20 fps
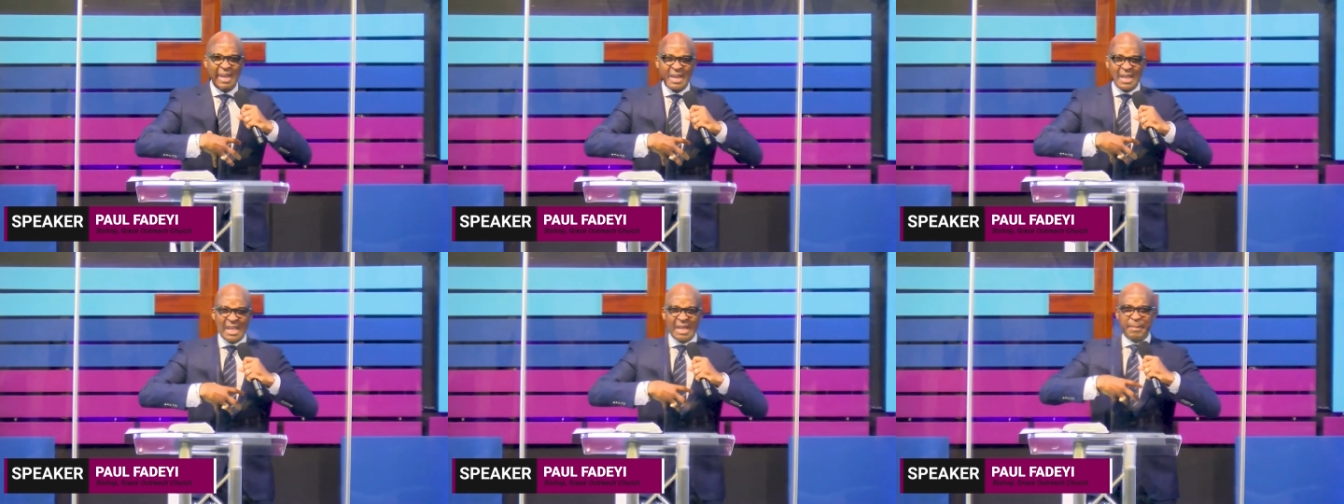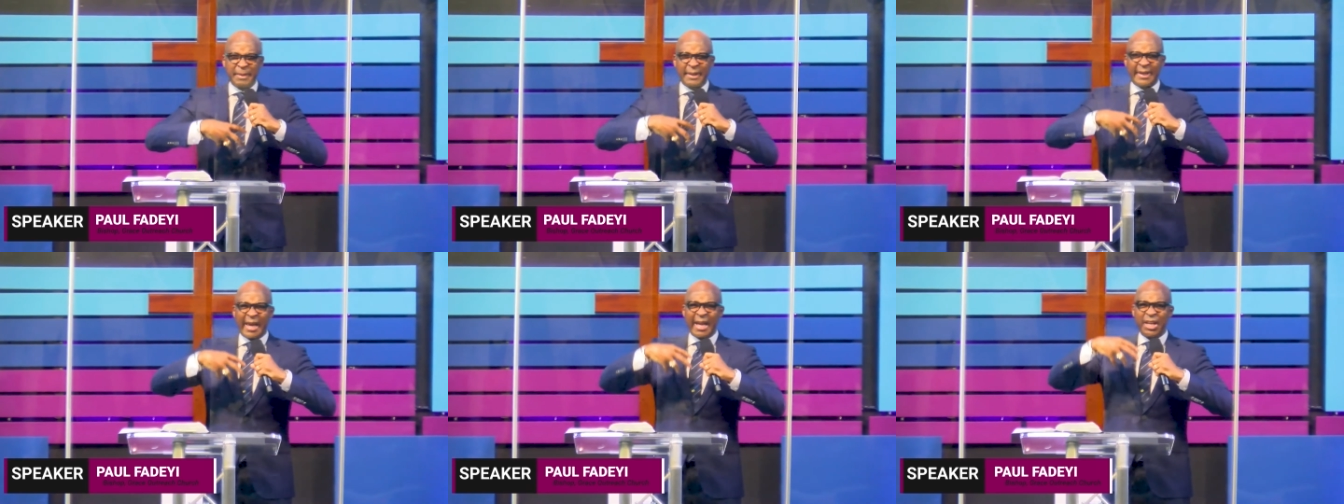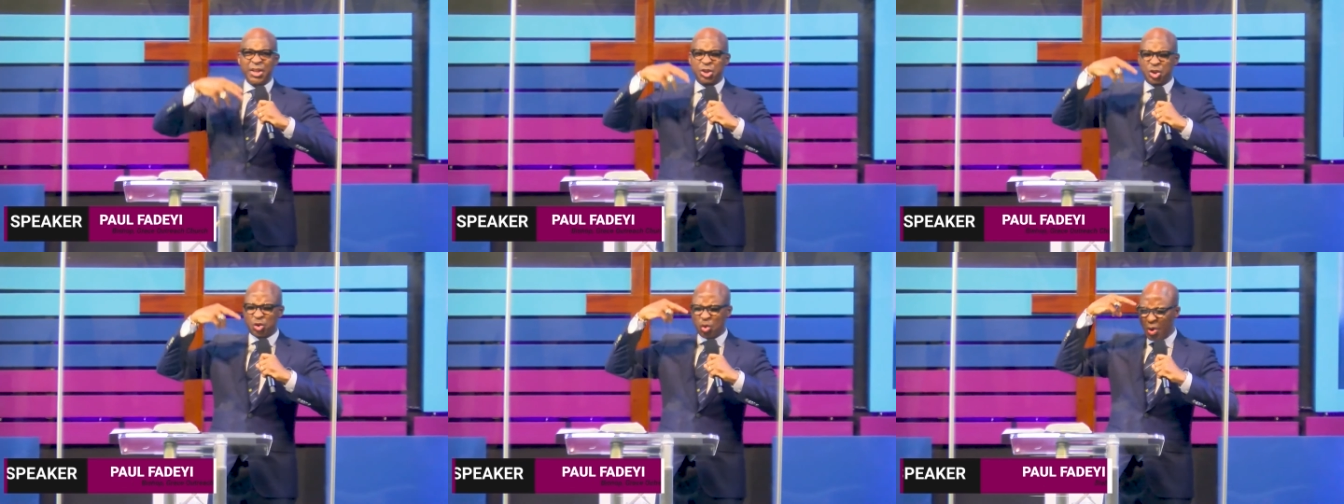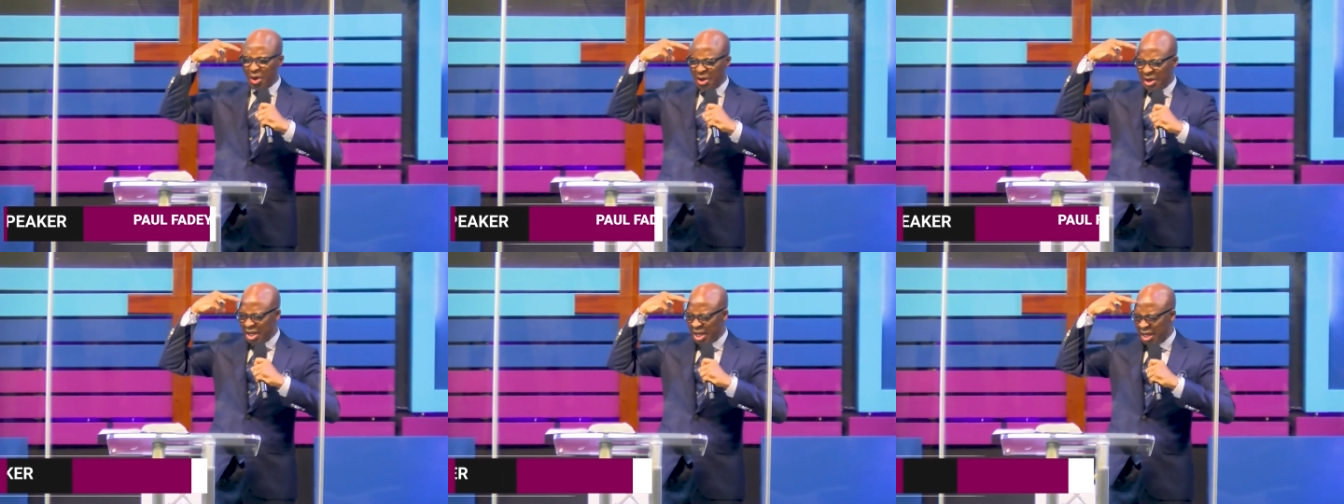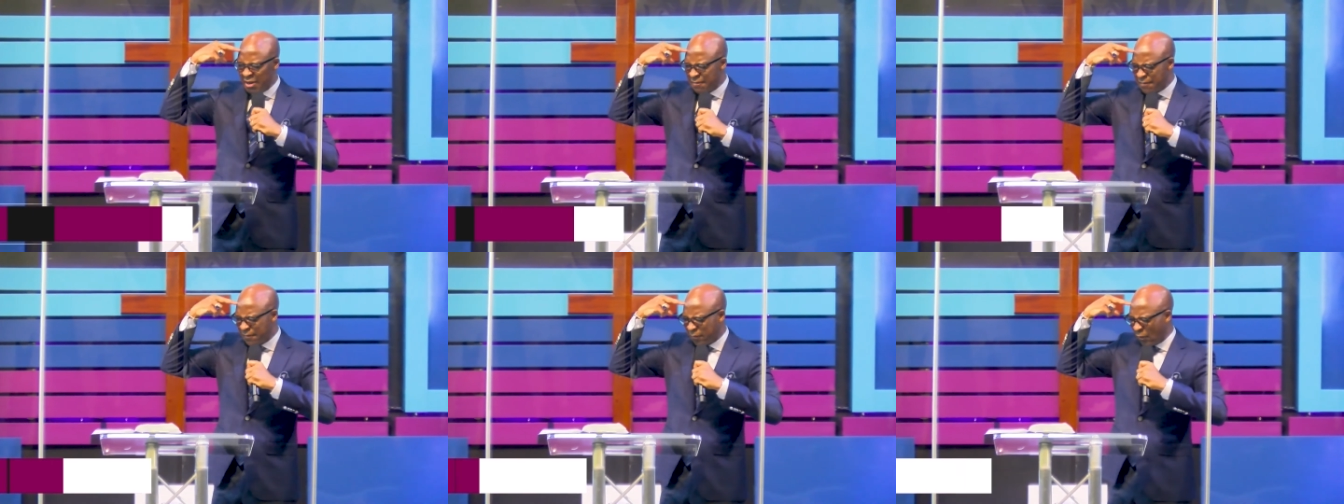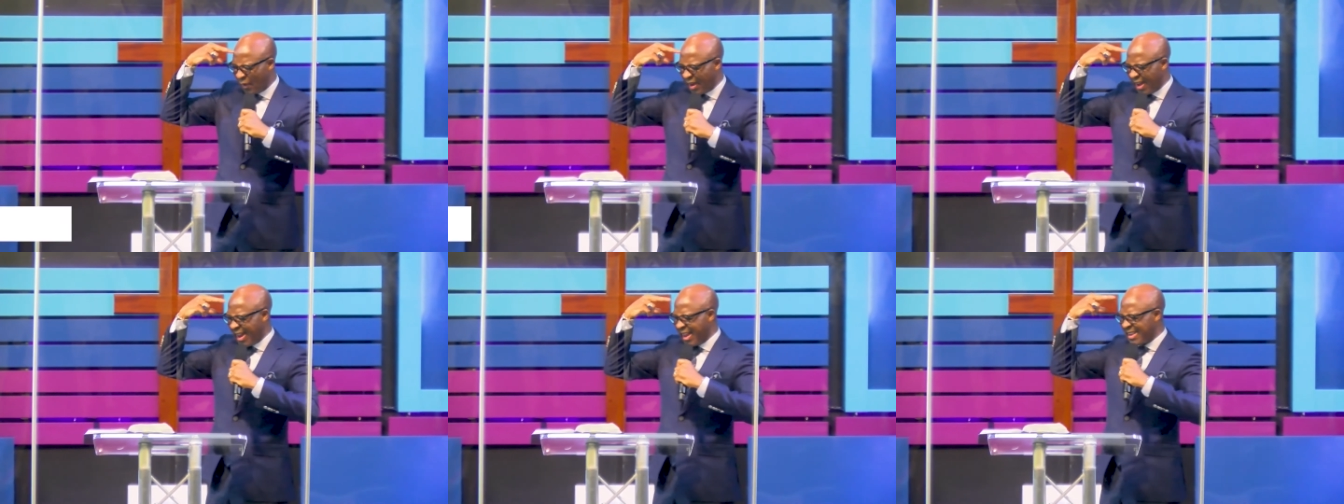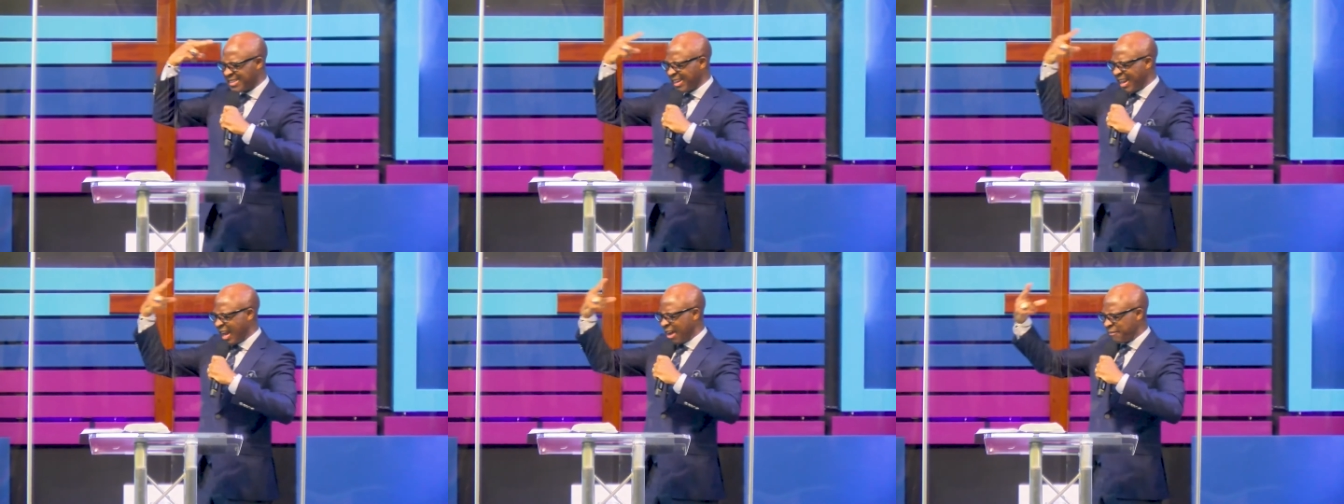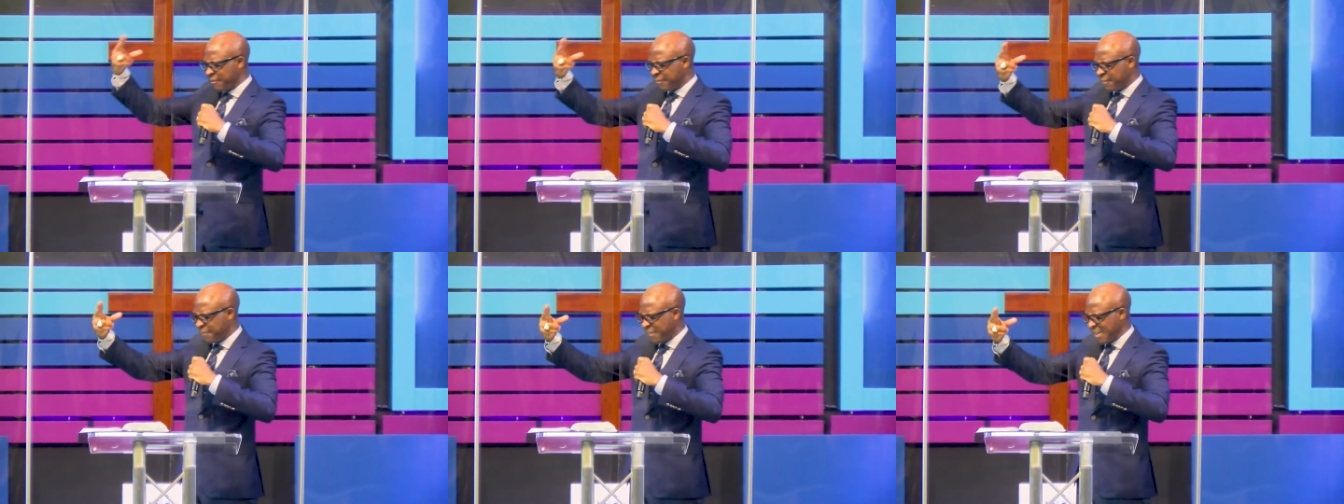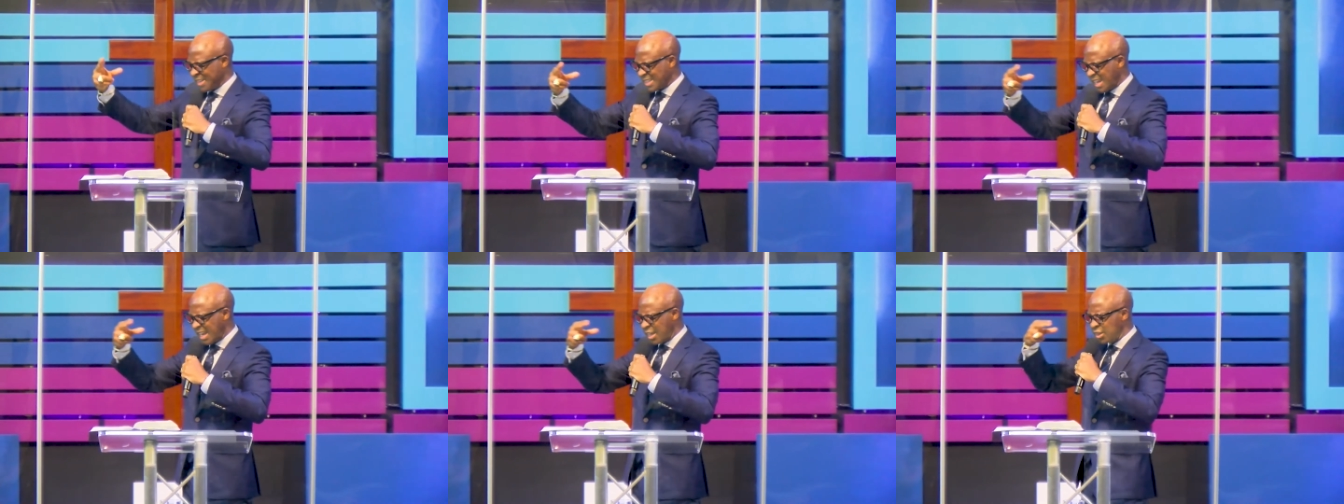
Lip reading: it begins to influence and affect